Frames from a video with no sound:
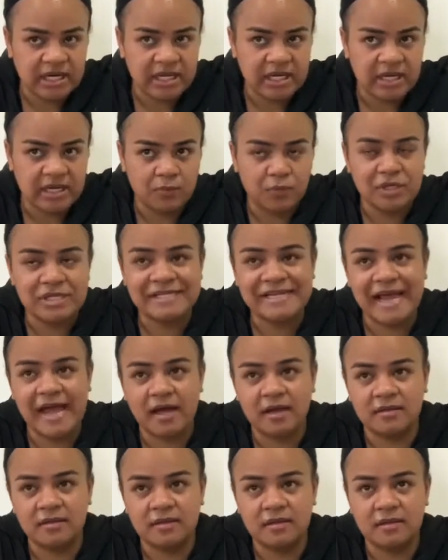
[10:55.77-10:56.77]
with
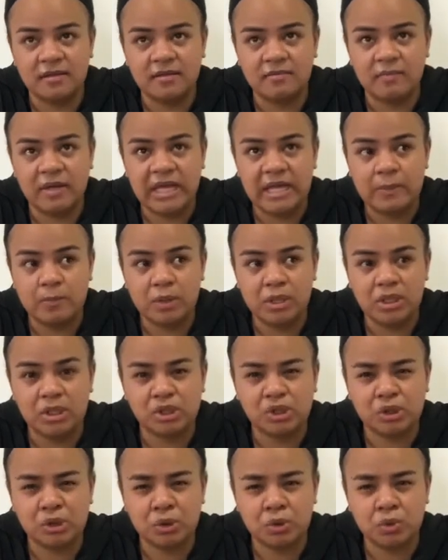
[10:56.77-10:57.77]
taxes maybe
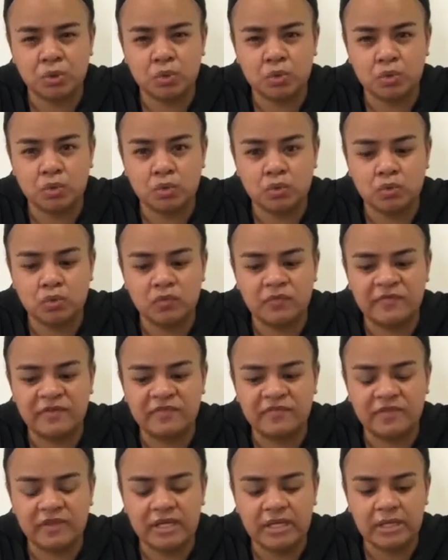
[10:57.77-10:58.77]
$250,
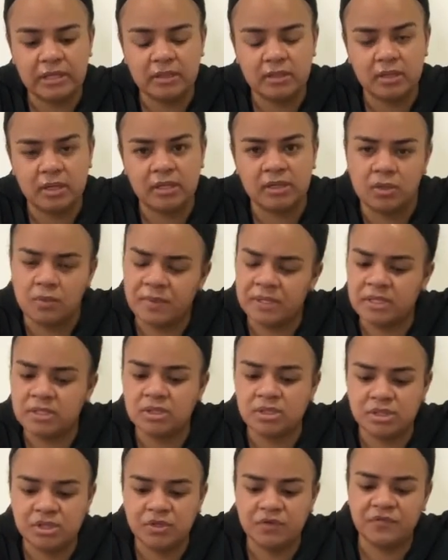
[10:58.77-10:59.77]
a little bit under
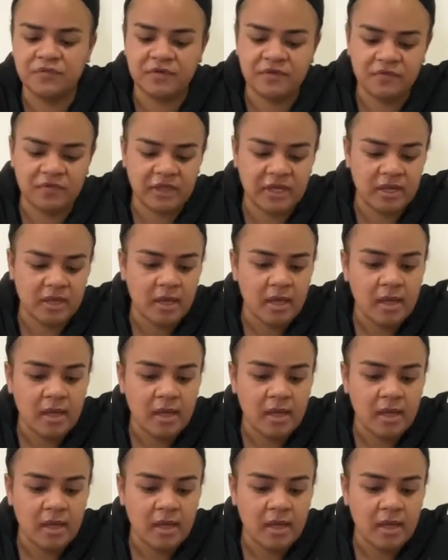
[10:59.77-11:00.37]
$250.